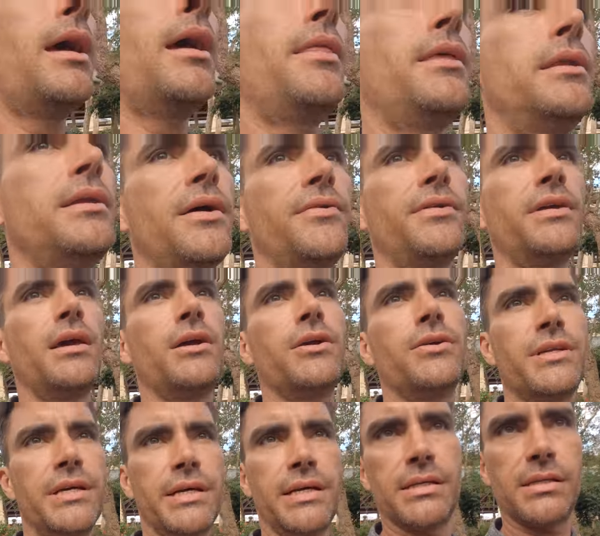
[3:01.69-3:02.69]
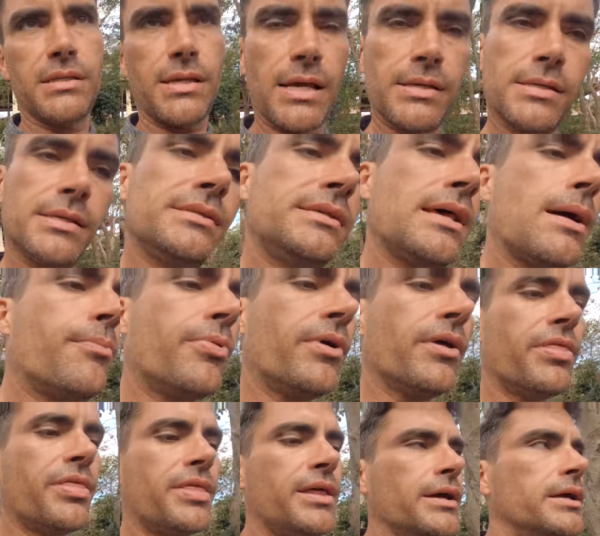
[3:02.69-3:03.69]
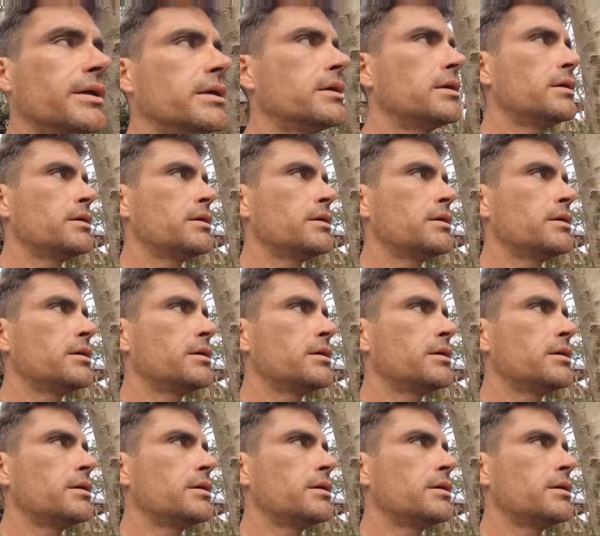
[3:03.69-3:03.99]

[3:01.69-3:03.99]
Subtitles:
And then you have to get your tickets as a separate thing.